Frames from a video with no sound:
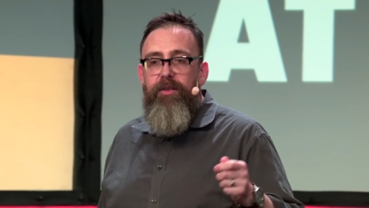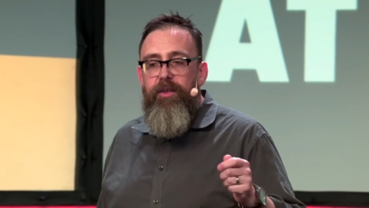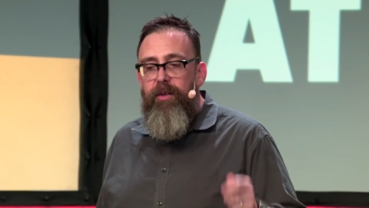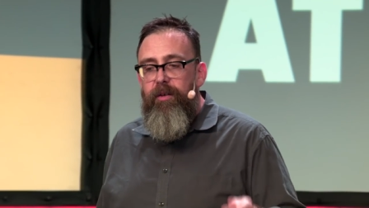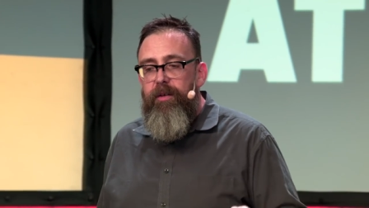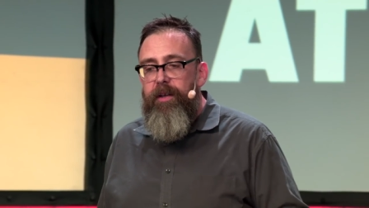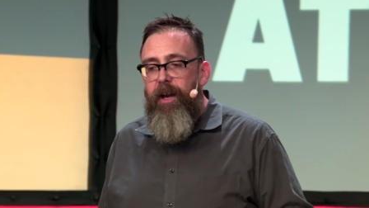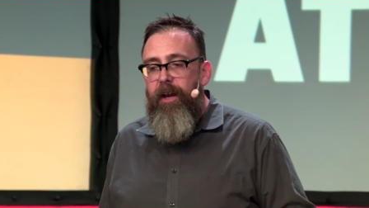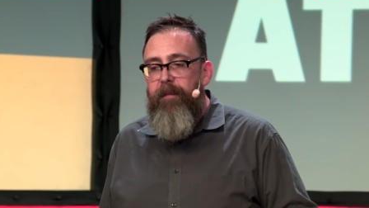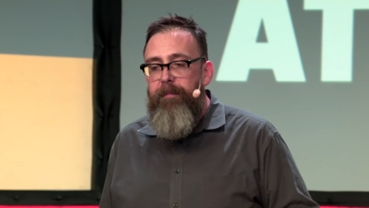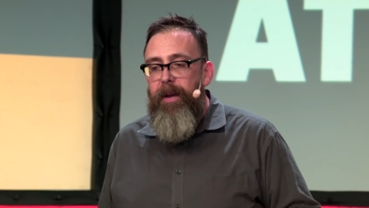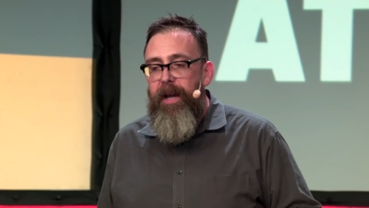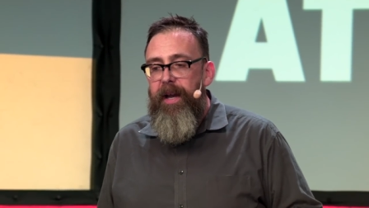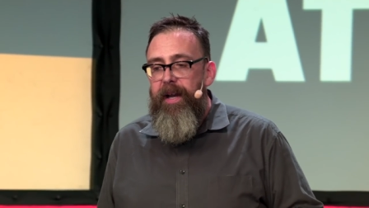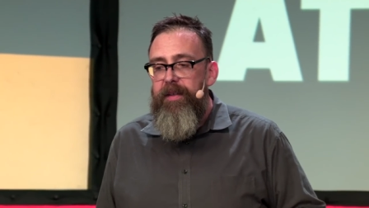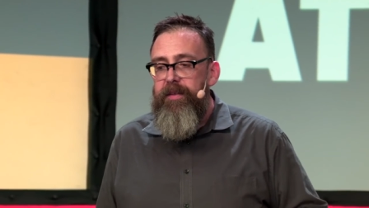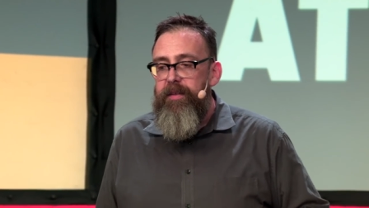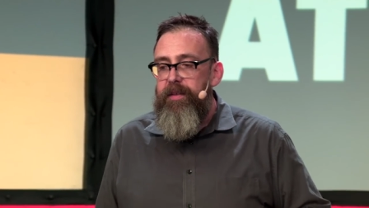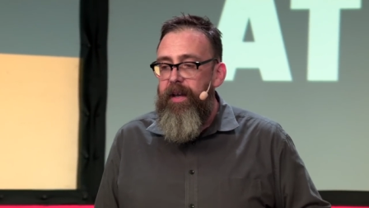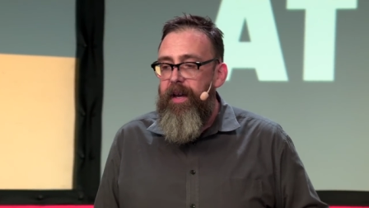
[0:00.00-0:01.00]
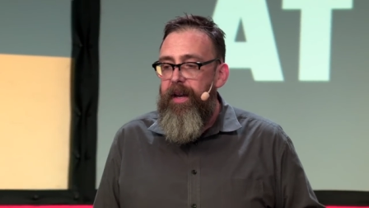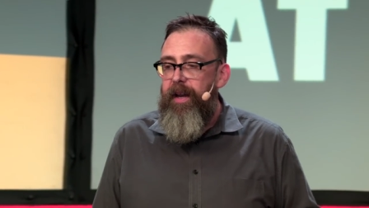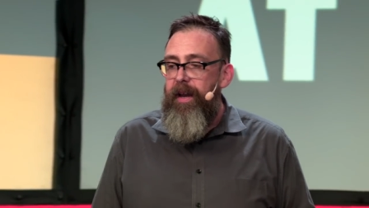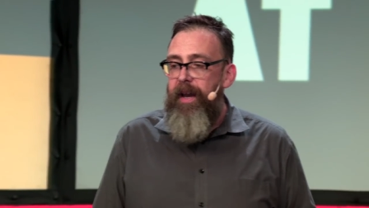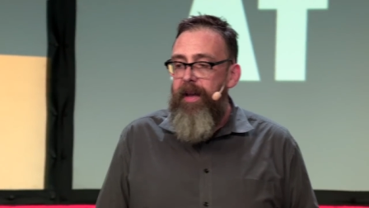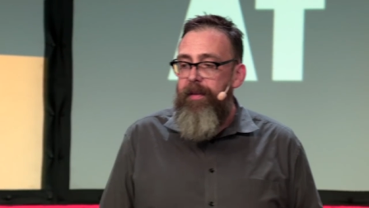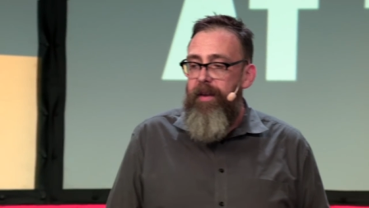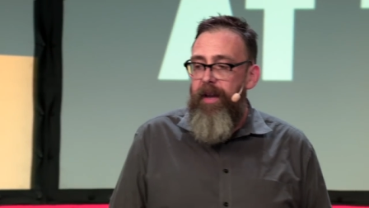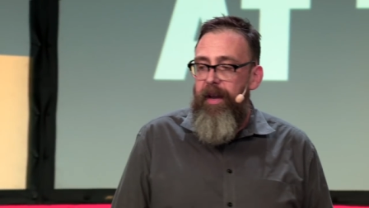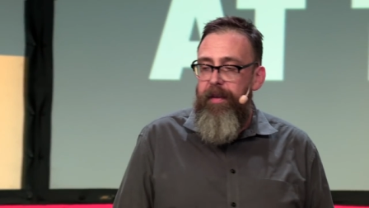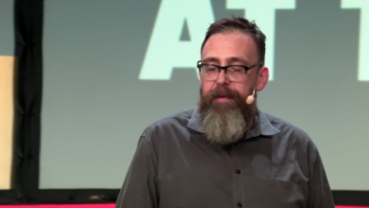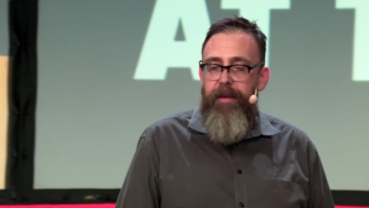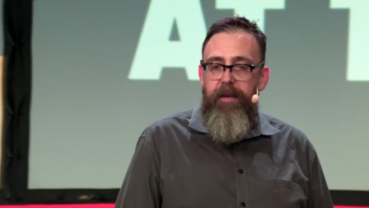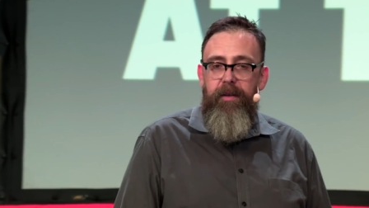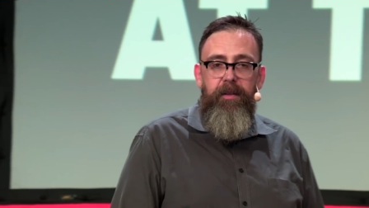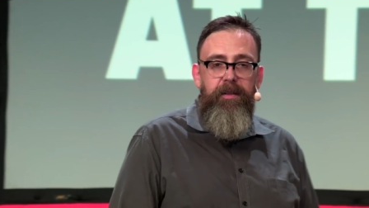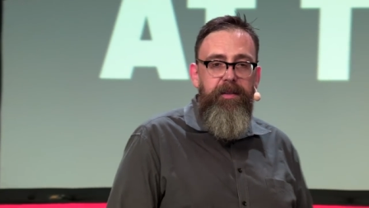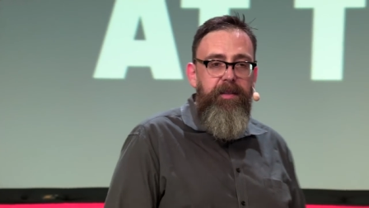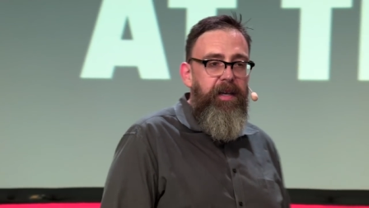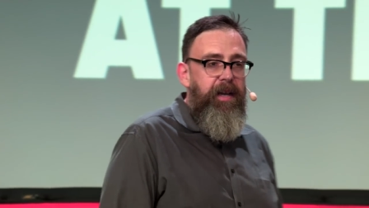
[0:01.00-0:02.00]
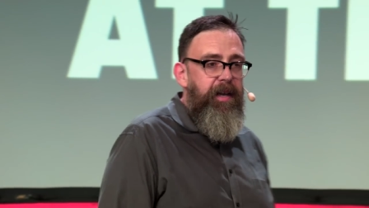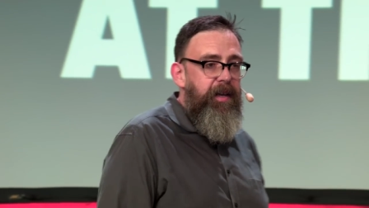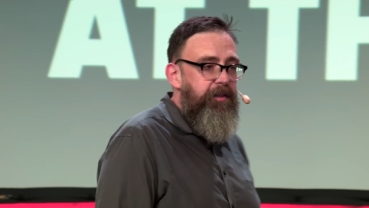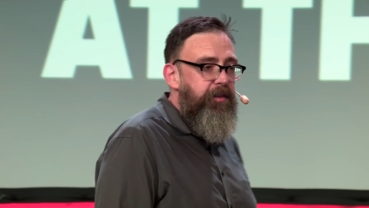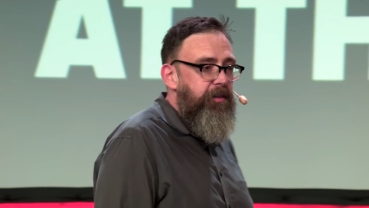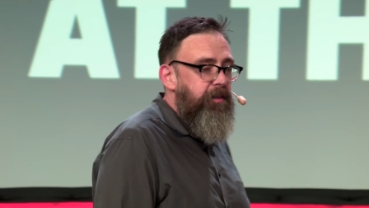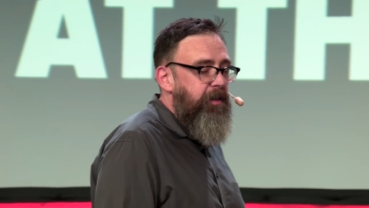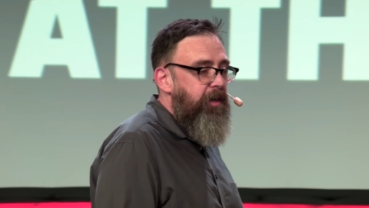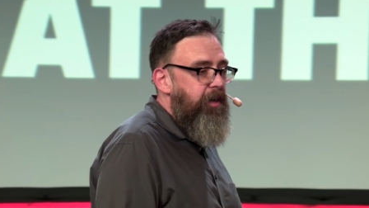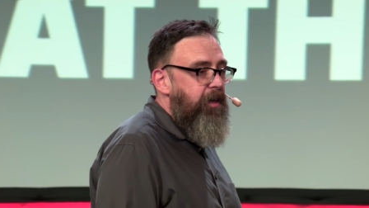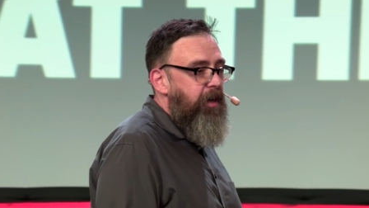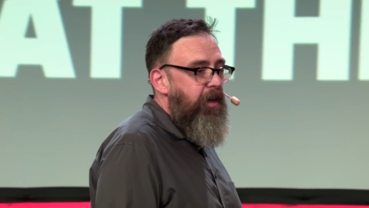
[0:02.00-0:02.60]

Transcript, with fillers: do not pass that ethical test.